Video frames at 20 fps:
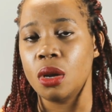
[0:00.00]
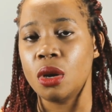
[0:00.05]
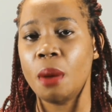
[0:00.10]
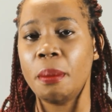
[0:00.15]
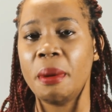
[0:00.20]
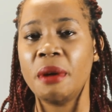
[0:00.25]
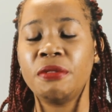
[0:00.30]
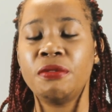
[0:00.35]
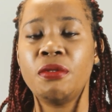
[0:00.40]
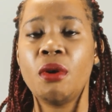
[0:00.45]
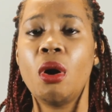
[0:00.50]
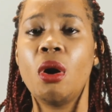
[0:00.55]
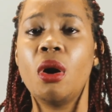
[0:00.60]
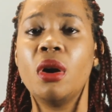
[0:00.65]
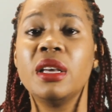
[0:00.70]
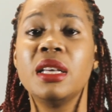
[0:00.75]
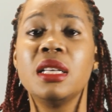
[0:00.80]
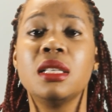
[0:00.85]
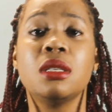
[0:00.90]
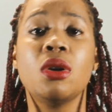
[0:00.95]
Number
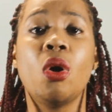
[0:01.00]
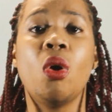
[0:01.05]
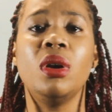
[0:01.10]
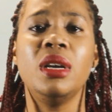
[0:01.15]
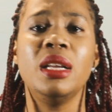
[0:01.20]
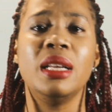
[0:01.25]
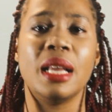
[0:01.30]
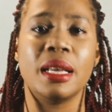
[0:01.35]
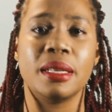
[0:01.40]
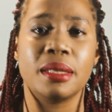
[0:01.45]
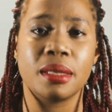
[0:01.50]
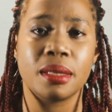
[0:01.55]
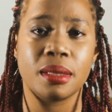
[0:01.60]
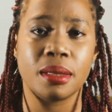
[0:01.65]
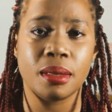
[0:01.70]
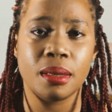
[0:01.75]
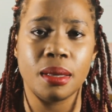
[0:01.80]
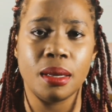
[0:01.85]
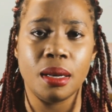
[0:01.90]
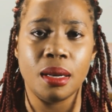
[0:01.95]
four is
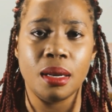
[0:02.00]
holiness.